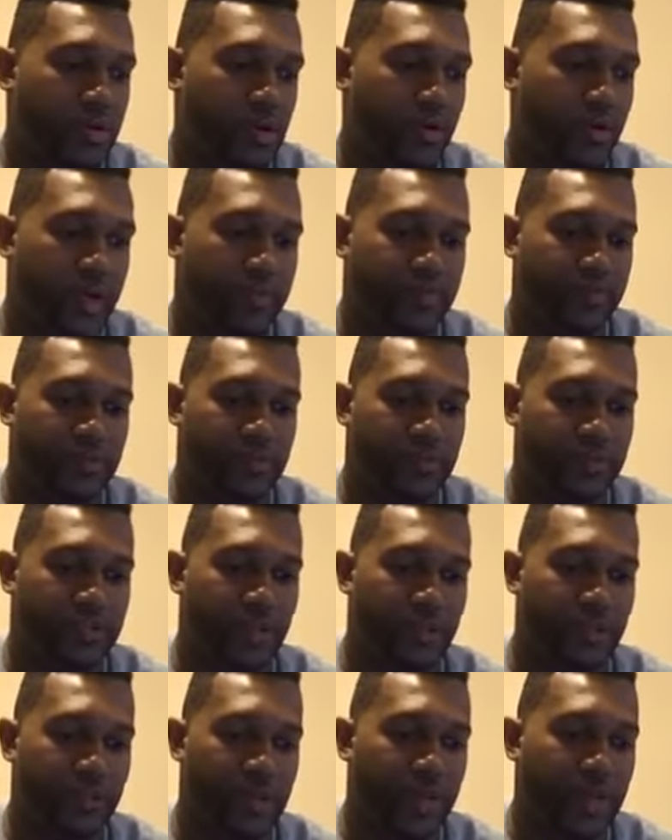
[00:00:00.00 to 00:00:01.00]
All right.
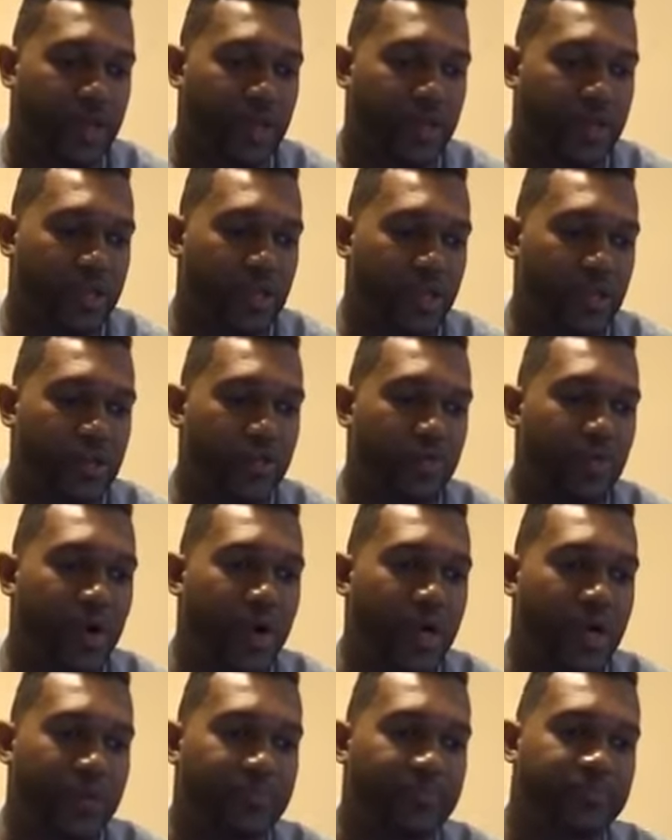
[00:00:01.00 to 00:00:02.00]
So, can you,
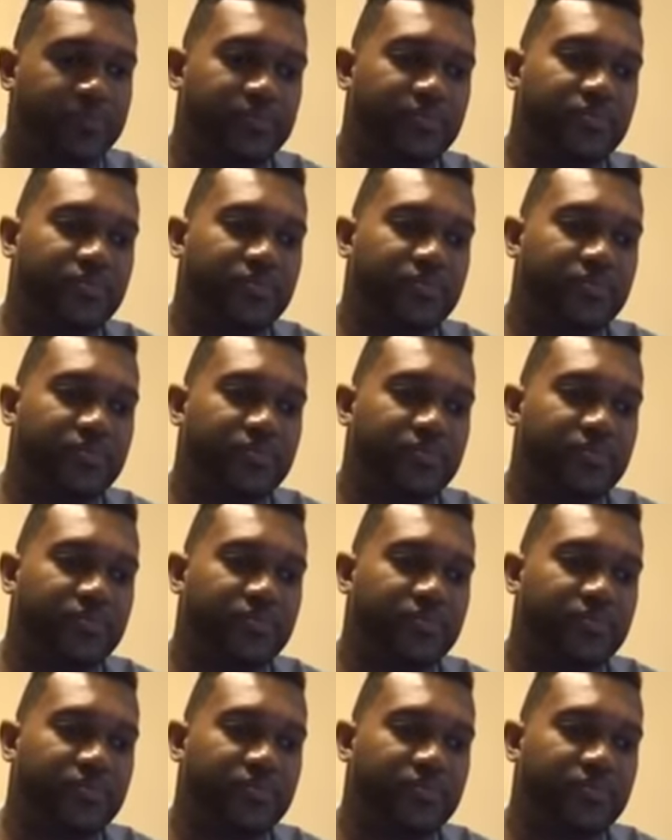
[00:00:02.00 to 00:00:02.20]
uh,